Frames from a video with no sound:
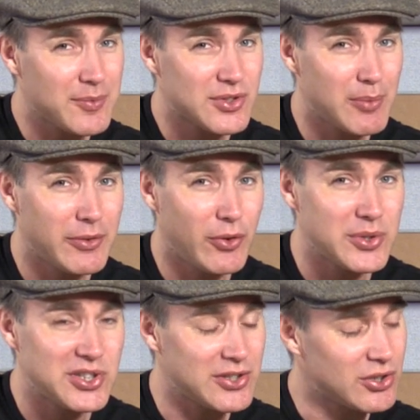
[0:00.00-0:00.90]
up strum before
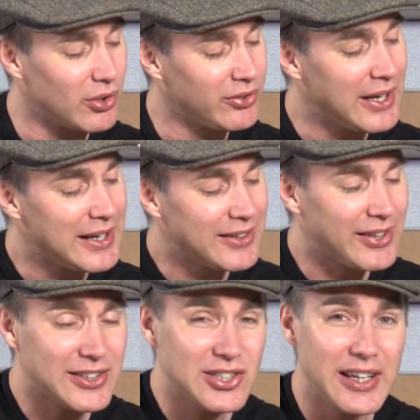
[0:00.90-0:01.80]
we change chords, is
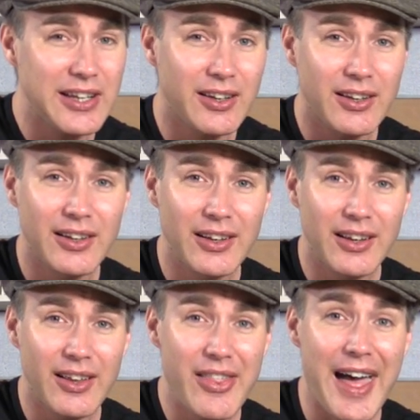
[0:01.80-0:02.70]
actually
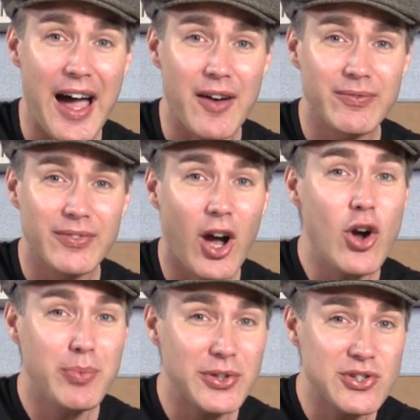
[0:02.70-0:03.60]
that,
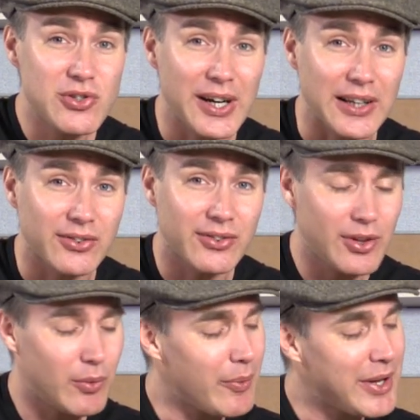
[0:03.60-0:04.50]
open strings.
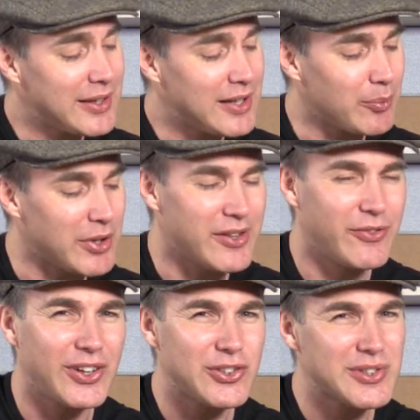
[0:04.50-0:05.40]
So what we end up with,
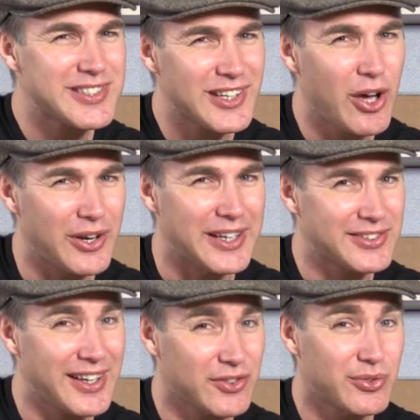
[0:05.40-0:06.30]
if I do it slowly, it
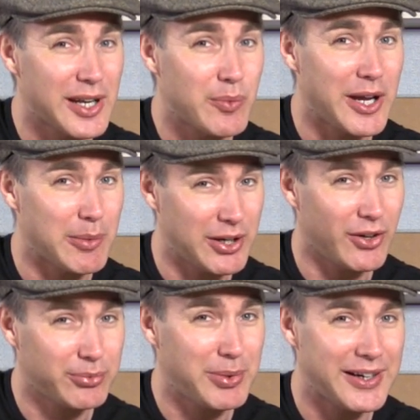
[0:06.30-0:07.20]
sounds really weird, but
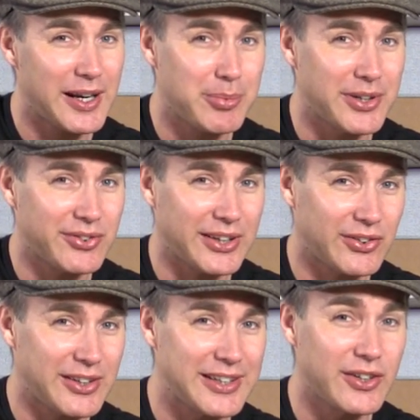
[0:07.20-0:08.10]
I'll speed it up in a sec
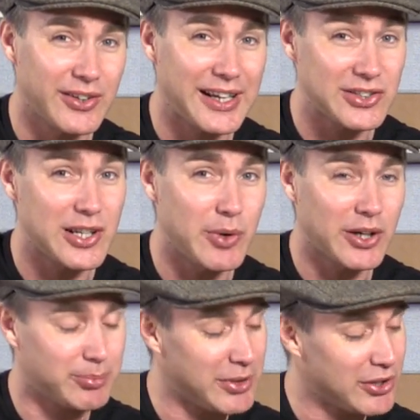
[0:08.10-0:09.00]
so you can hear it actually
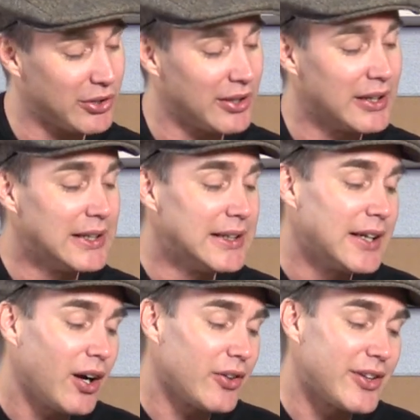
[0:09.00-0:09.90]
works pretty good.
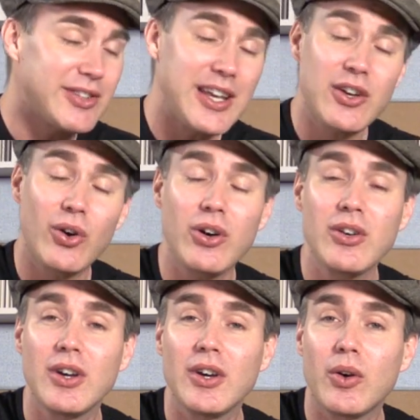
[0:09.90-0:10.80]
On the D chord,